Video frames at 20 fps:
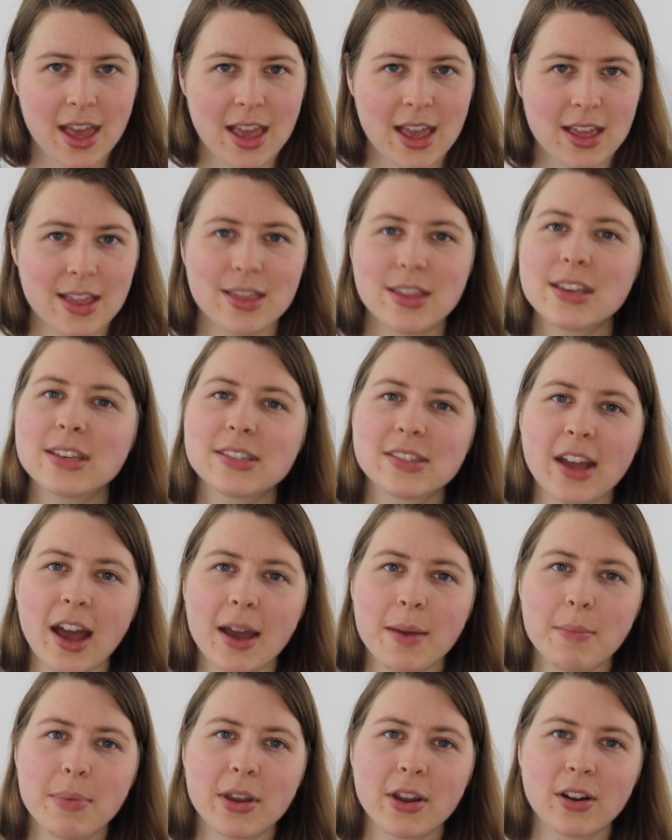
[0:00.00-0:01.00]
in this
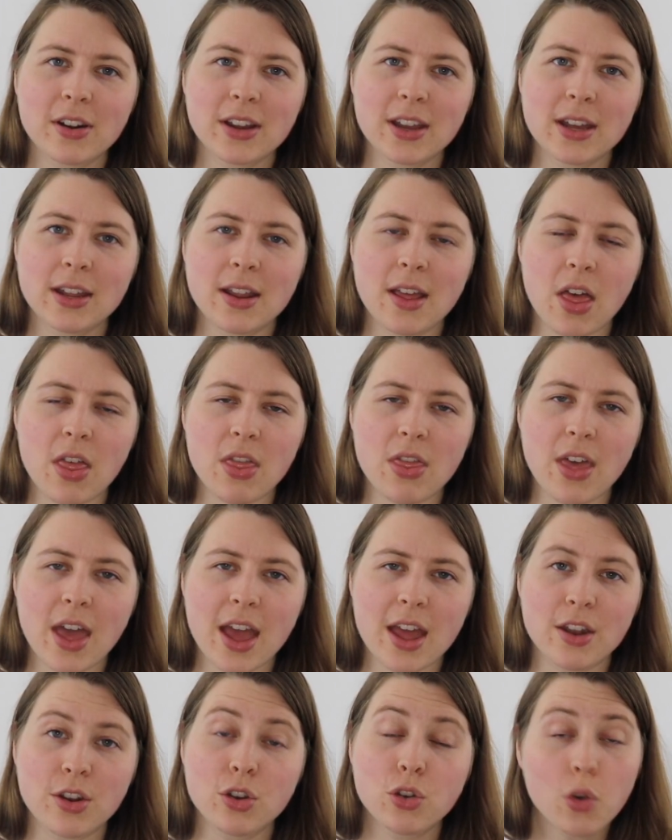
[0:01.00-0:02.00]
time period
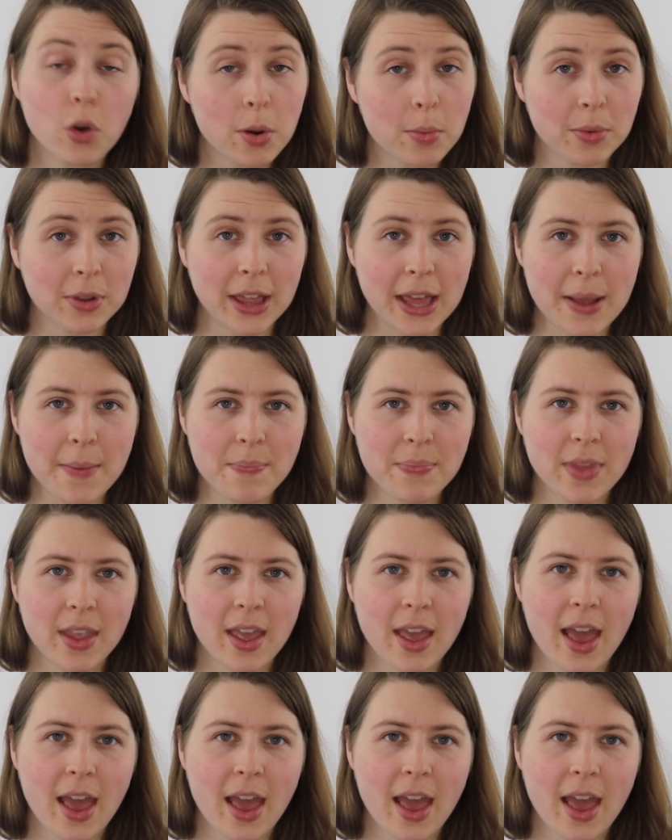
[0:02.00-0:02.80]
than normally.